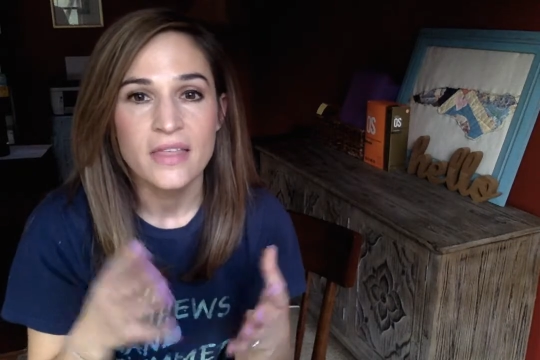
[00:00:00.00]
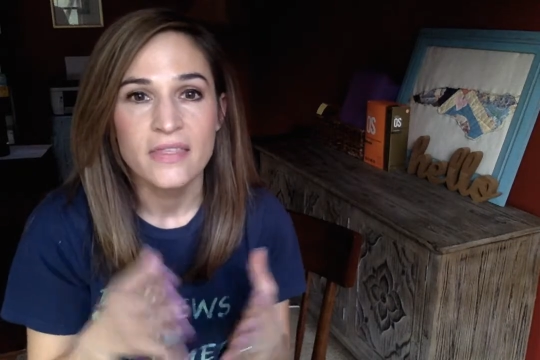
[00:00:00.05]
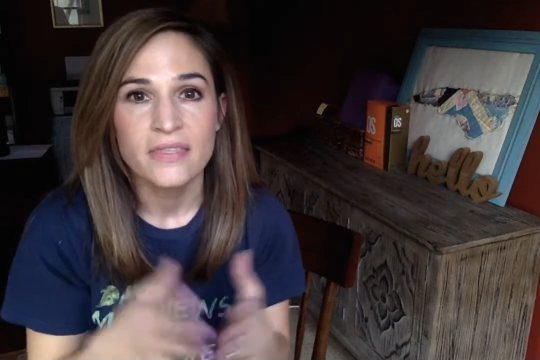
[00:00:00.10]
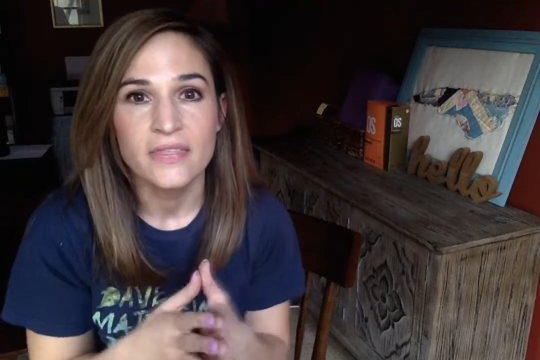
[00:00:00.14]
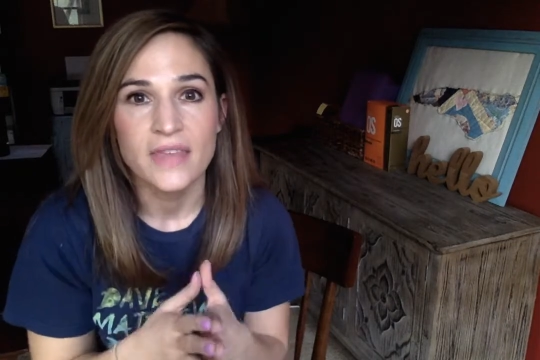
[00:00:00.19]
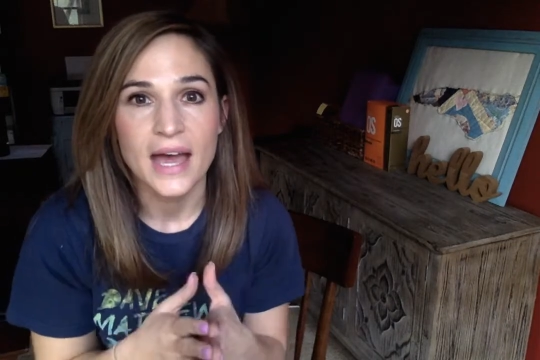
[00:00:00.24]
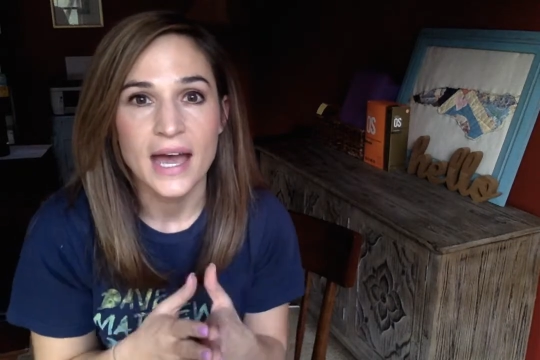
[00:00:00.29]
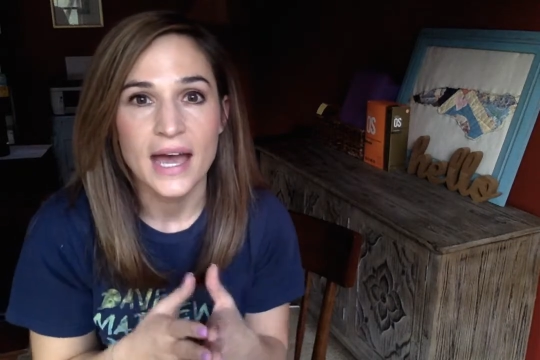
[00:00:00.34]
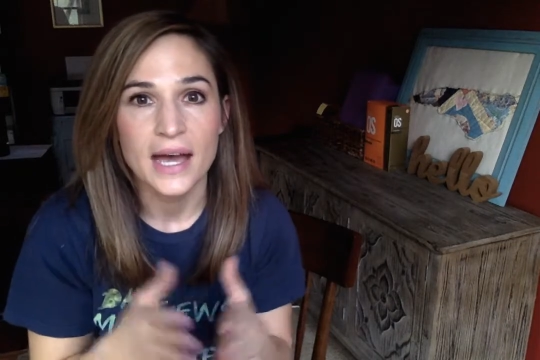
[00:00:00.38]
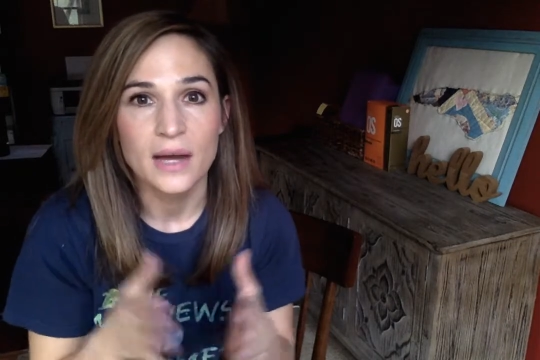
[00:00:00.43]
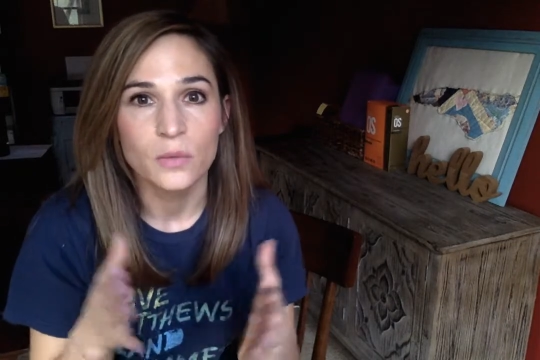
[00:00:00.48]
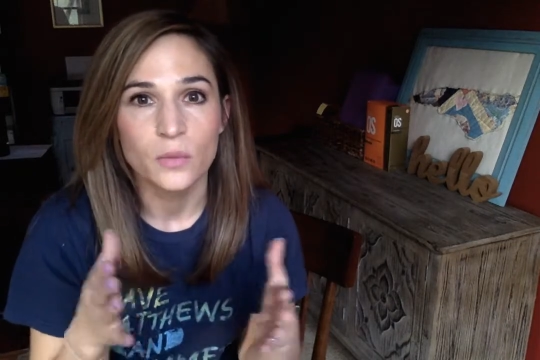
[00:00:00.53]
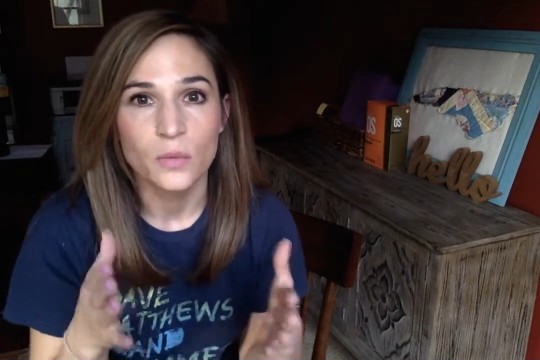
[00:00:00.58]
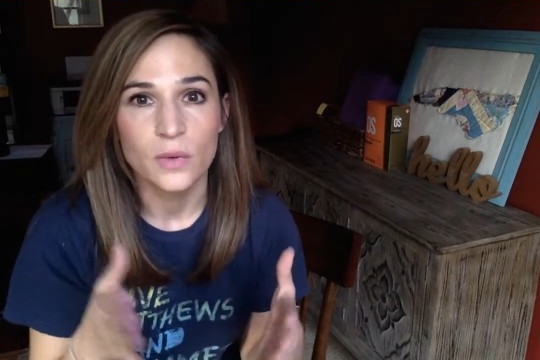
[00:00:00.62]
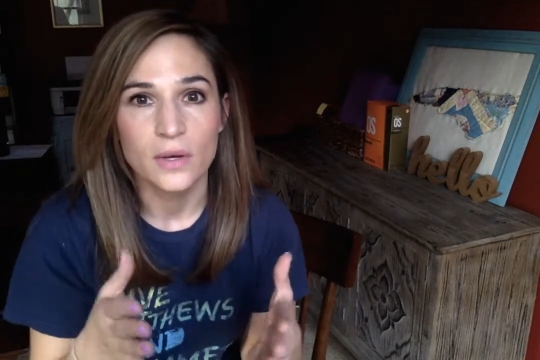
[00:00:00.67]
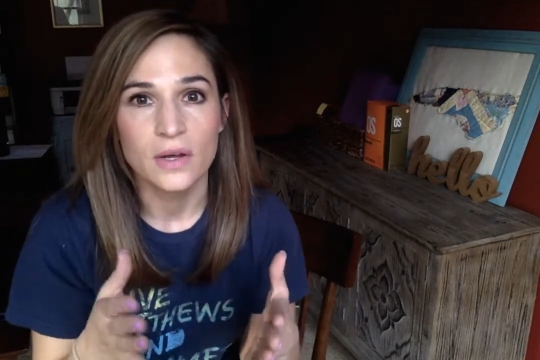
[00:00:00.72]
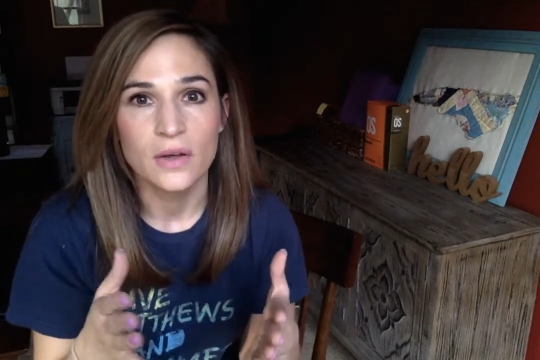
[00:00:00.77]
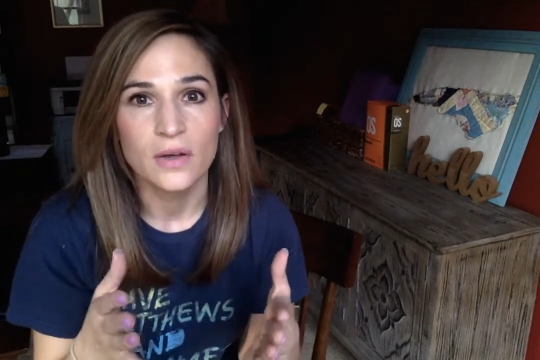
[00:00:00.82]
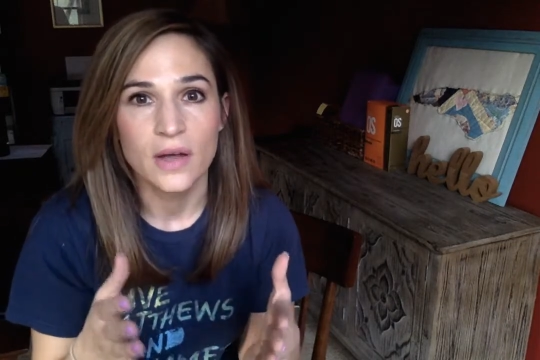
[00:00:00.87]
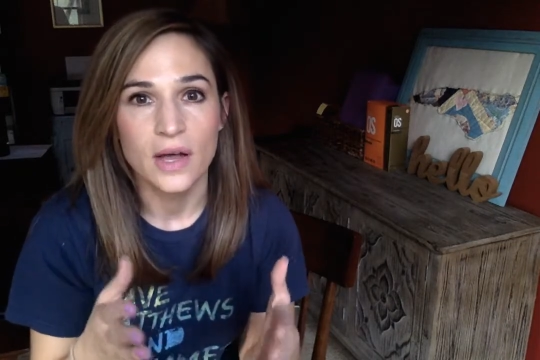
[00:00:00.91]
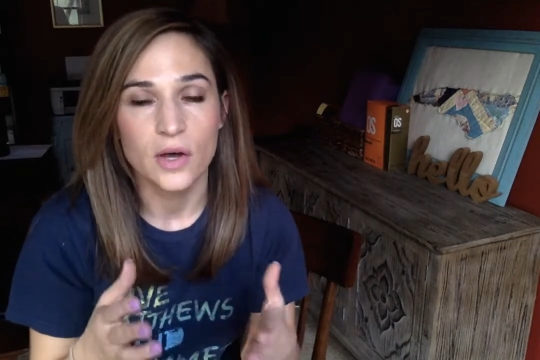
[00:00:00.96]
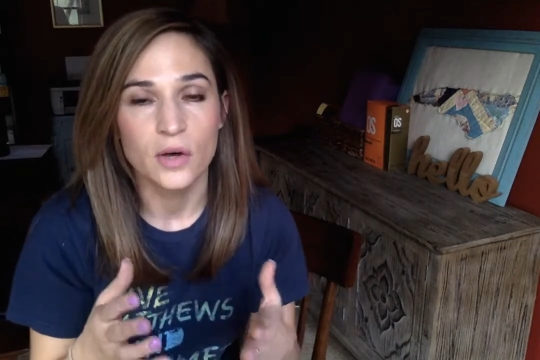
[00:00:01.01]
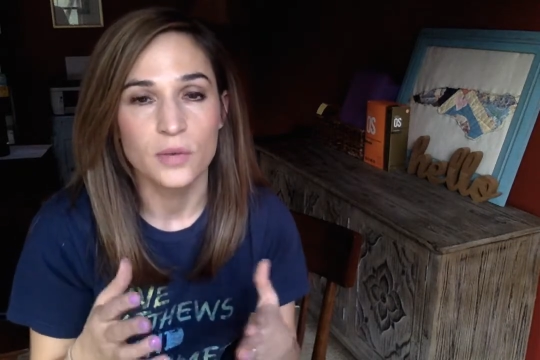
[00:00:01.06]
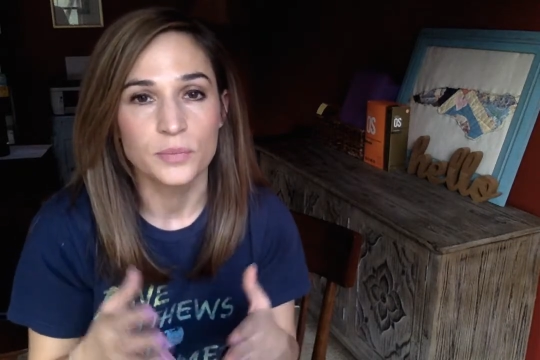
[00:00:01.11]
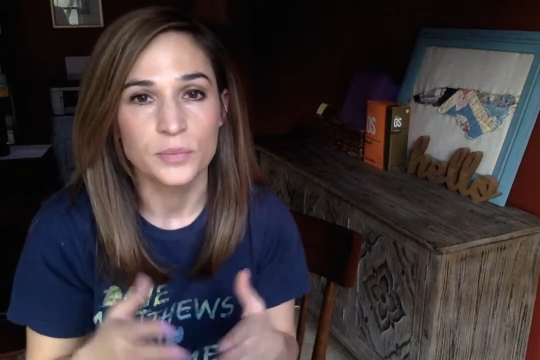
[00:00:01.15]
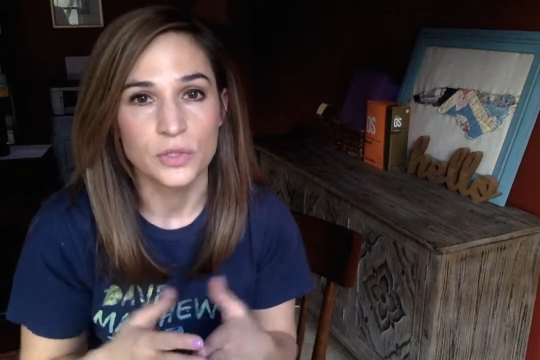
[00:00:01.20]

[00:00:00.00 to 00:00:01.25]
That will help